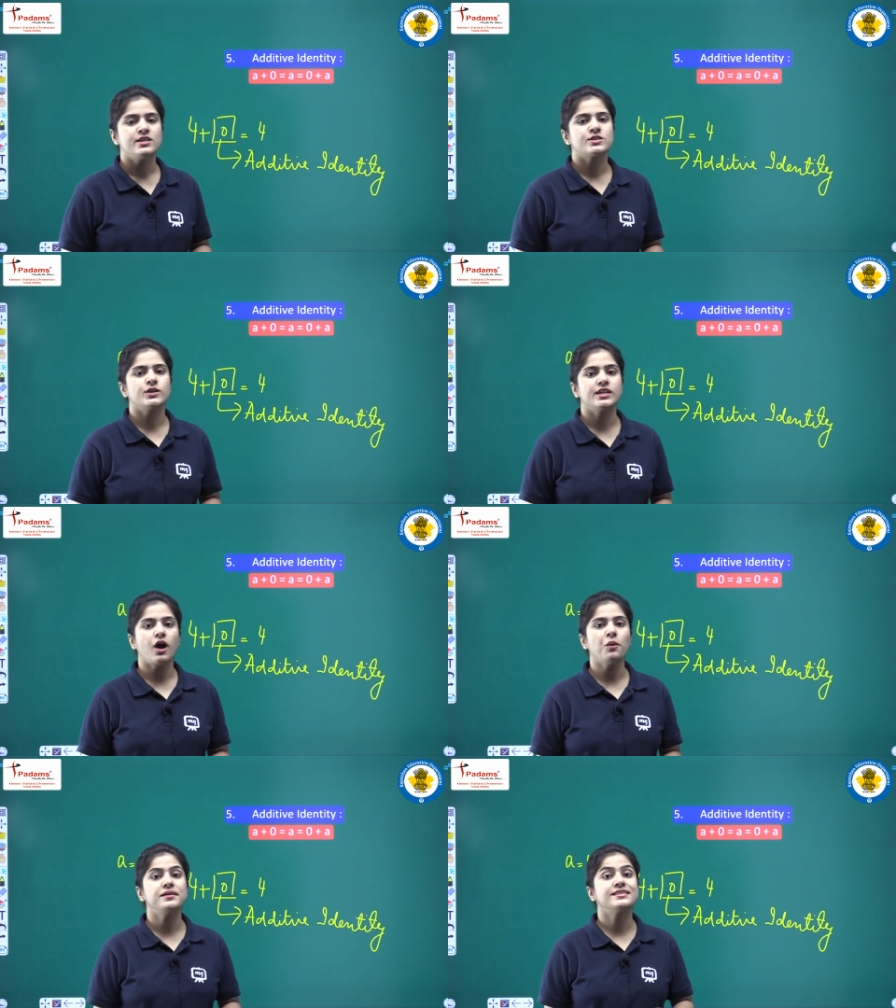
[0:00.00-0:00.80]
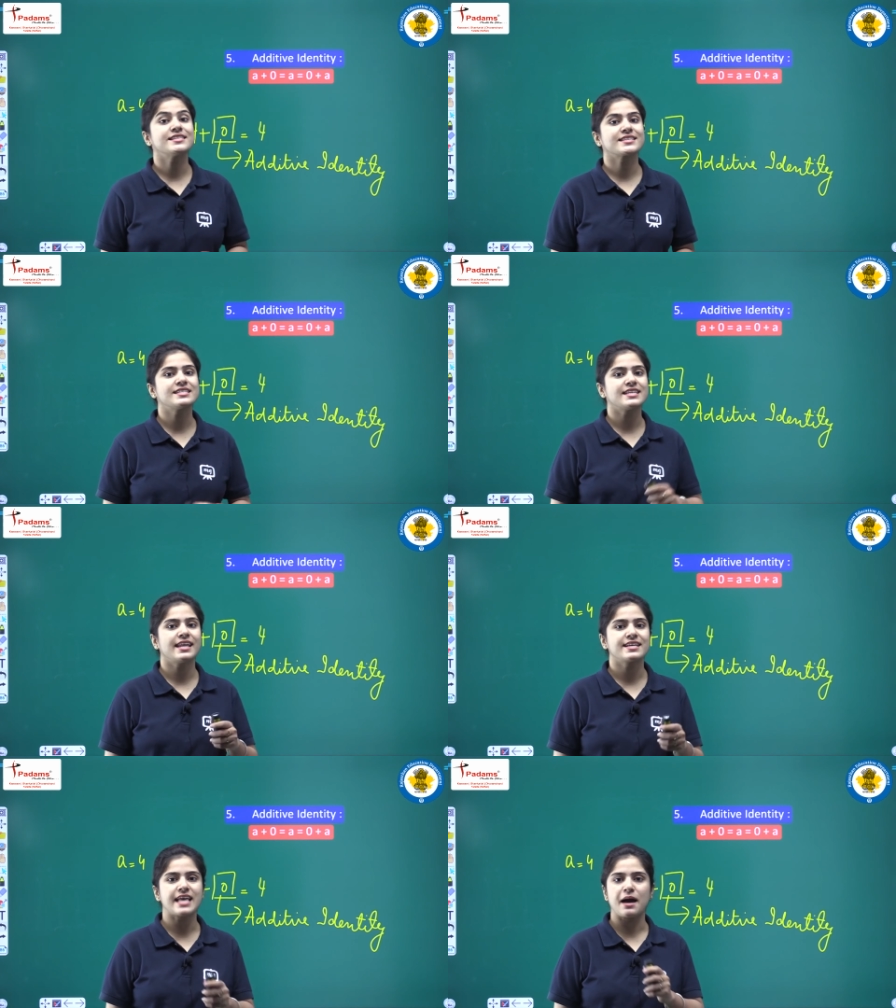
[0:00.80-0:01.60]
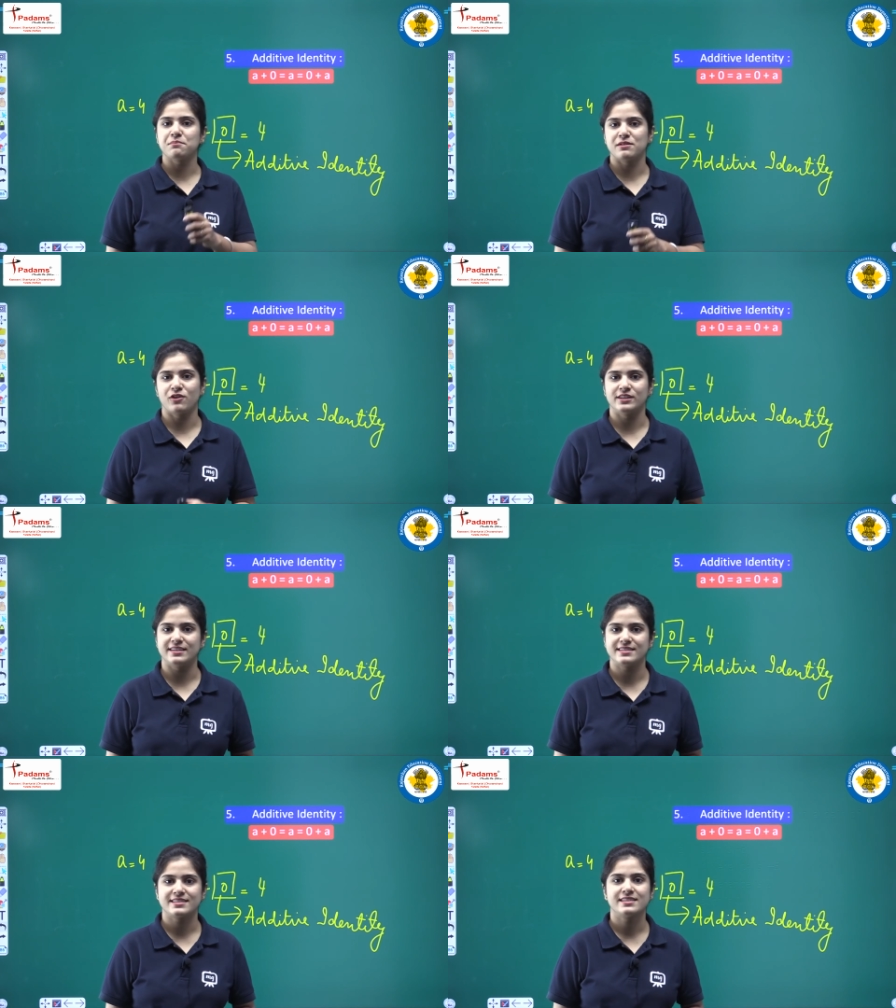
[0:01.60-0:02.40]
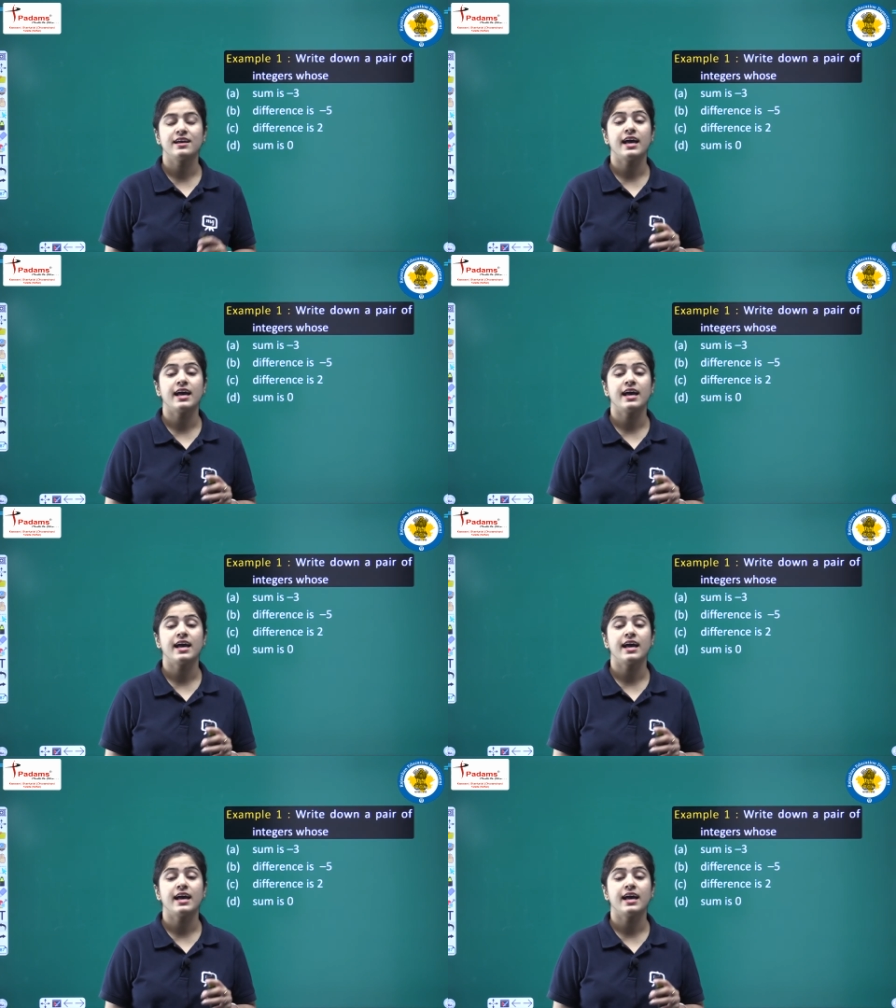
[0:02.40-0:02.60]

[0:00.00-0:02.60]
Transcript: So, now we will discuss an example for this.